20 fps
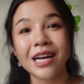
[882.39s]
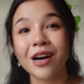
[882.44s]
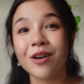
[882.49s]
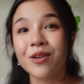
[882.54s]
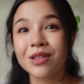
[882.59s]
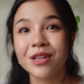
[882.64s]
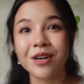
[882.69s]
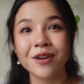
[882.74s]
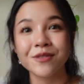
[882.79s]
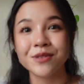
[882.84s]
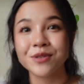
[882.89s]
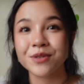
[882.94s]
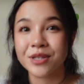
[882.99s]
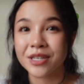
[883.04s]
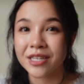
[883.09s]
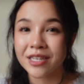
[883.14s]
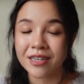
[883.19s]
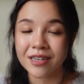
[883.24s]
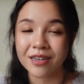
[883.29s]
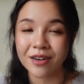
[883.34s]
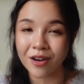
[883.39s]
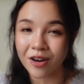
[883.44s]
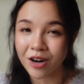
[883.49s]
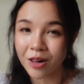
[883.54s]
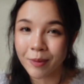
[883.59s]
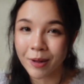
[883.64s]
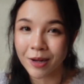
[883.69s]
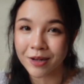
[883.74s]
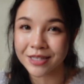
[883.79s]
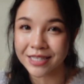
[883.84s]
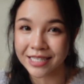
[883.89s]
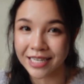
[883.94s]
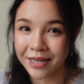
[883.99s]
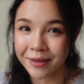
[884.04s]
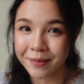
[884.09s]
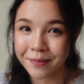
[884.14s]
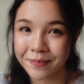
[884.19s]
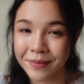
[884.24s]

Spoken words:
I would love to hear all about them.